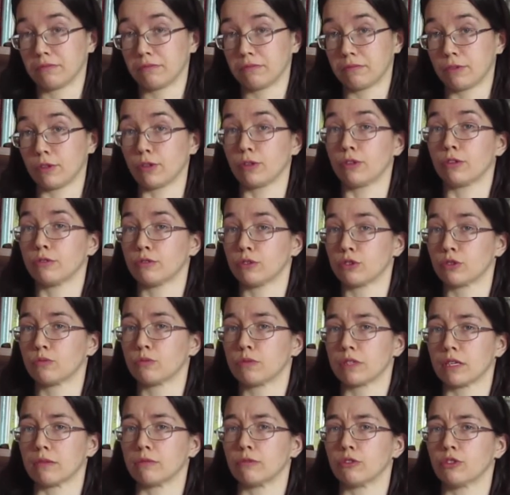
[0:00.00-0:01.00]
although
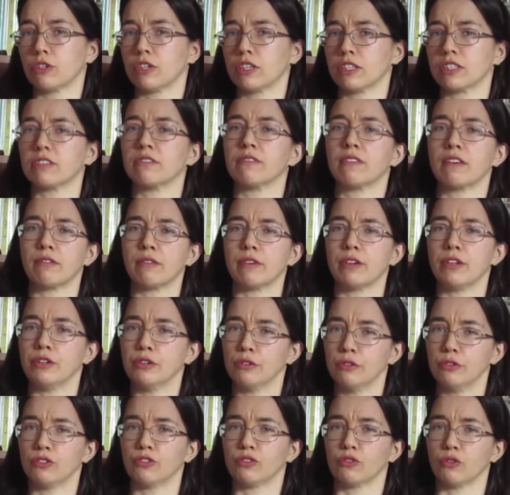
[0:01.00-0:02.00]
sometimes you get a very
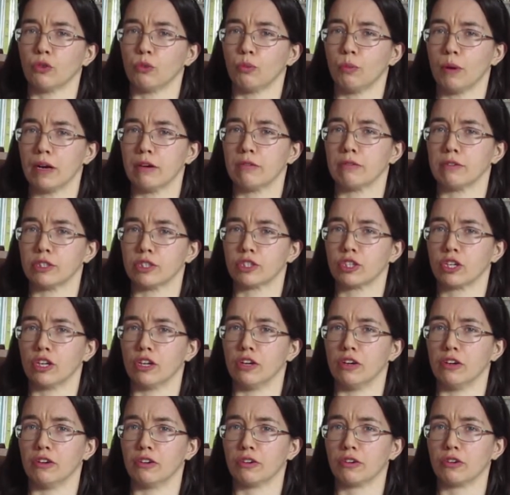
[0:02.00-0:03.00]
useful parish
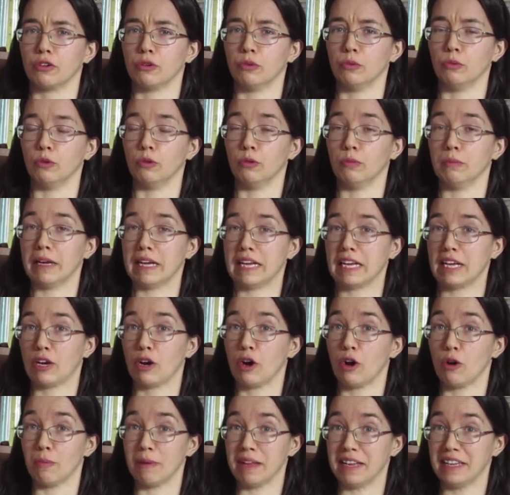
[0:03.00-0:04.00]
clerk who will make
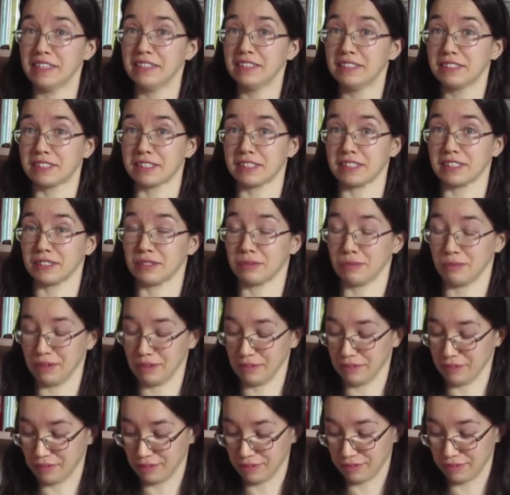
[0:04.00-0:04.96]
comments, as we've